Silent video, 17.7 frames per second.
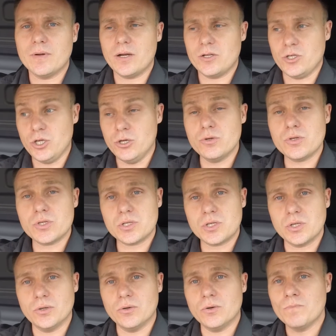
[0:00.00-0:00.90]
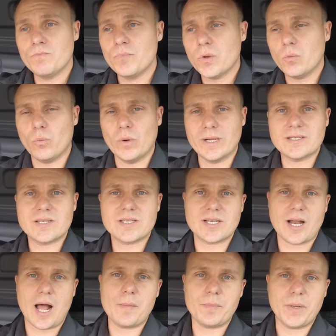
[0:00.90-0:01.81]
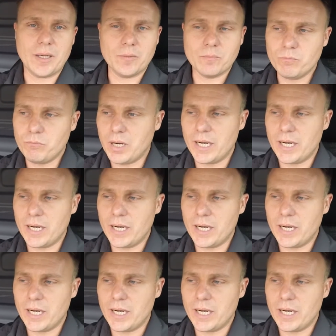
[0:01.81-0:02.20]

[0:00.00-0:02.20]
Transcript: used to when stopping.